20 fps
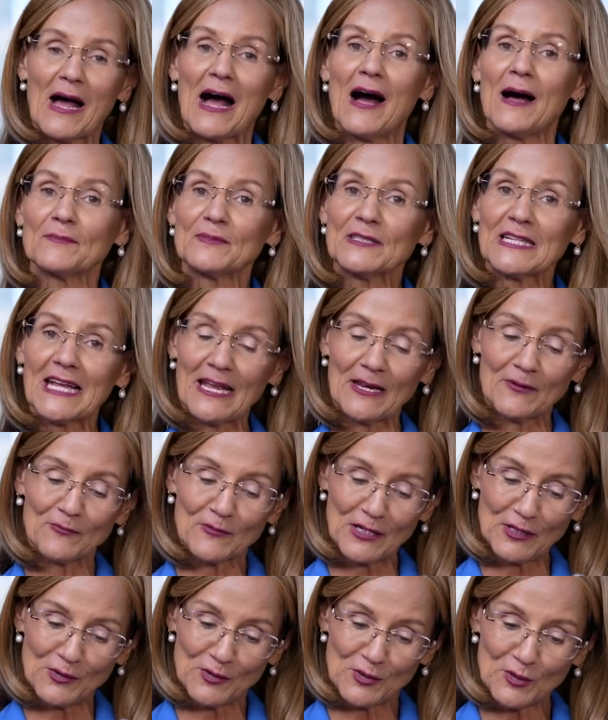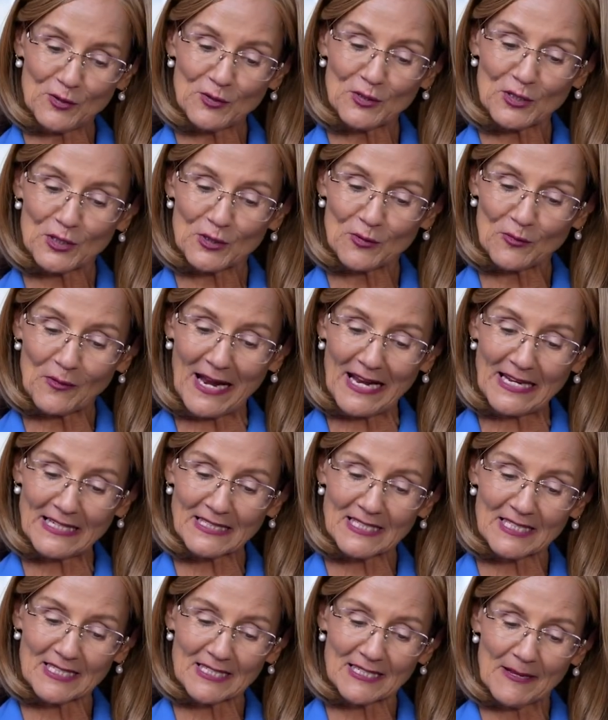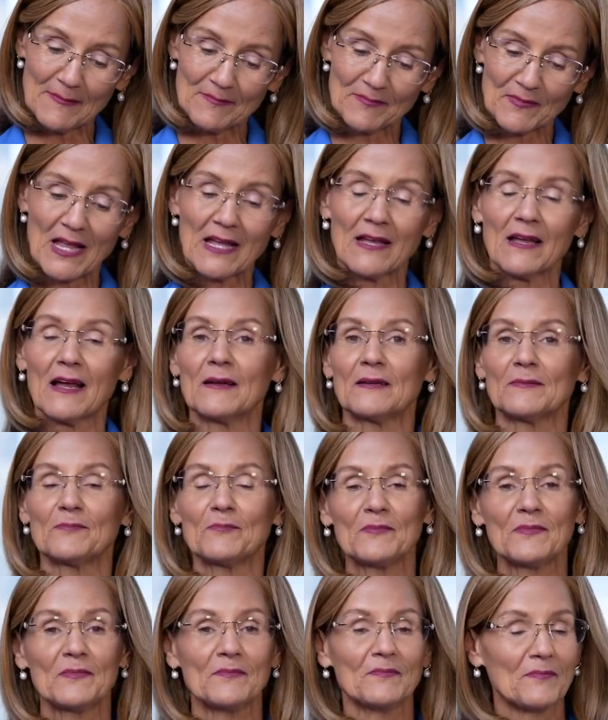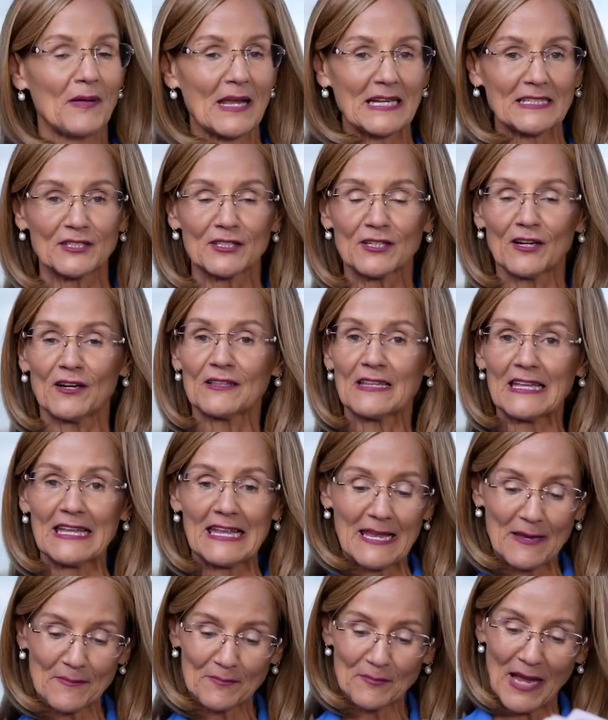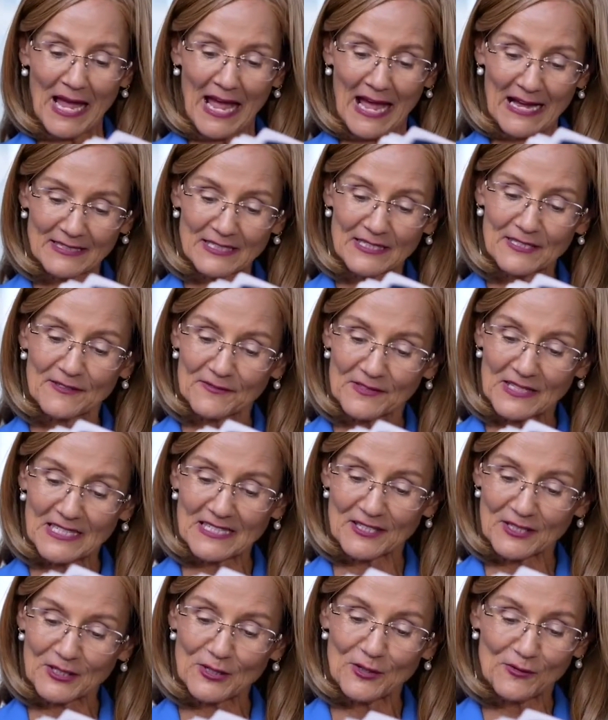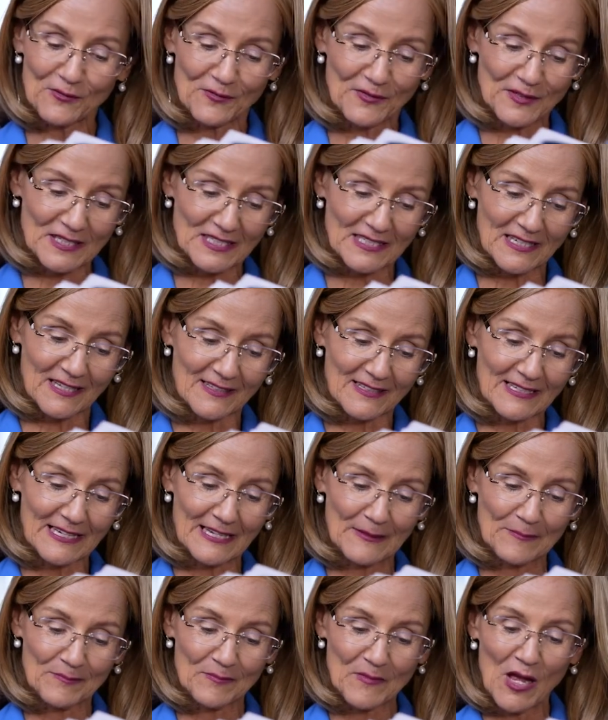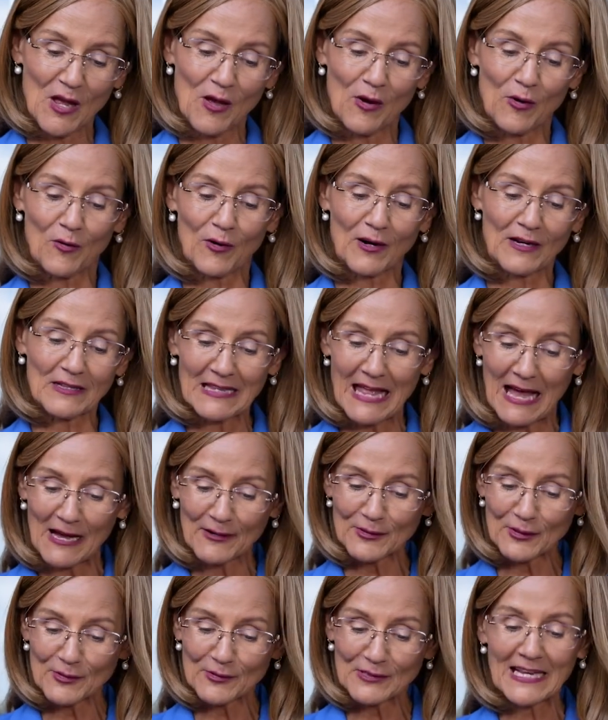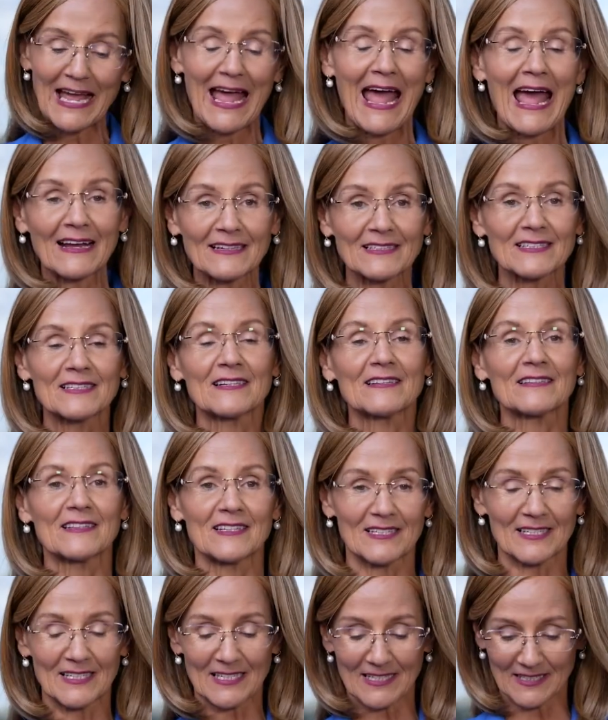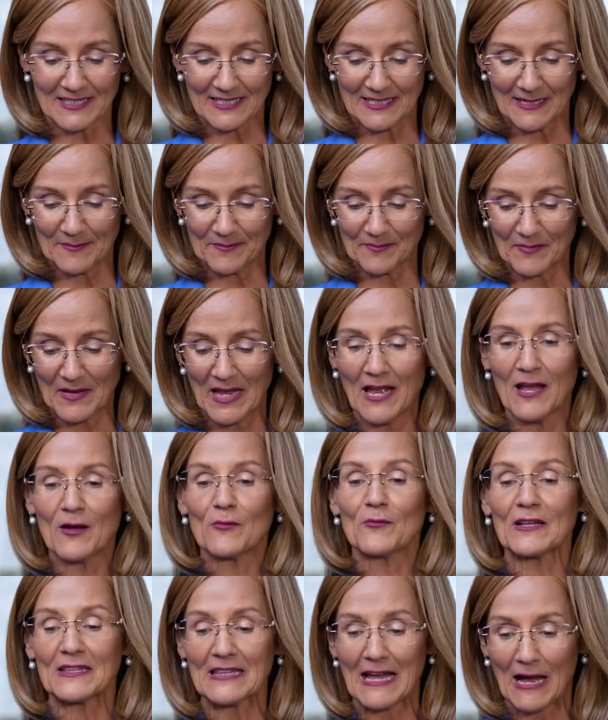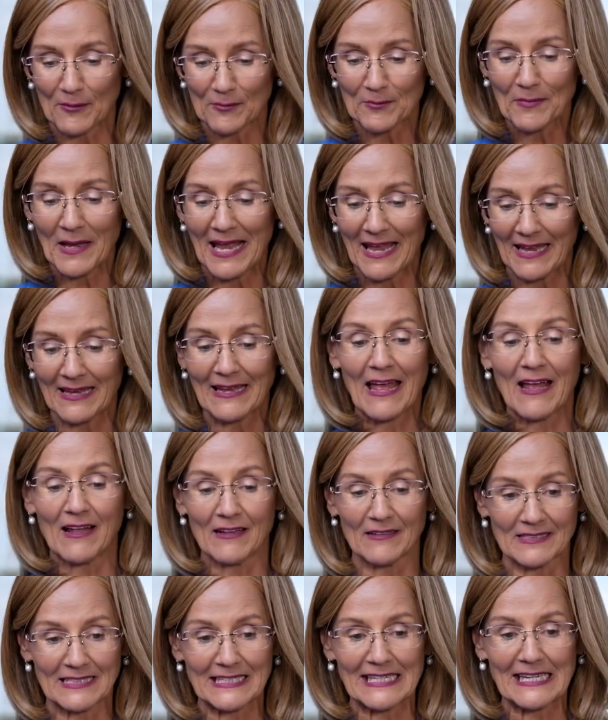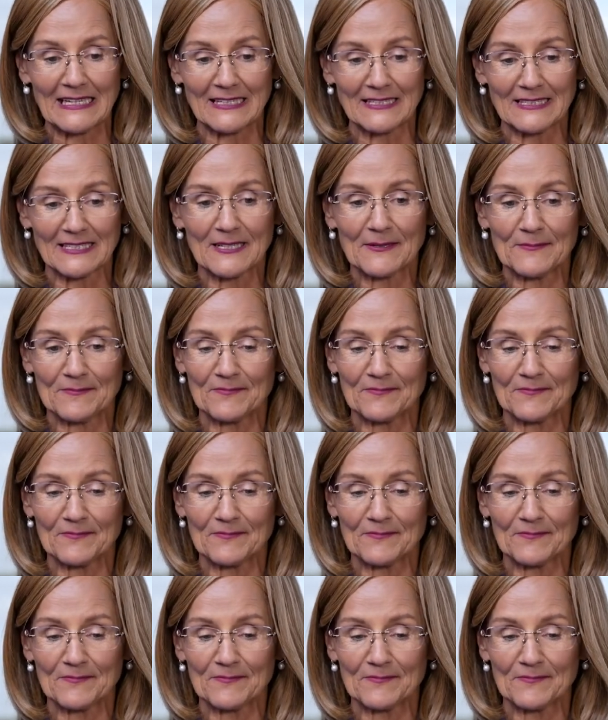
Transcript: obtain reduced rates based on the impact of this new facility, or allow you to exit the system without paying LDs?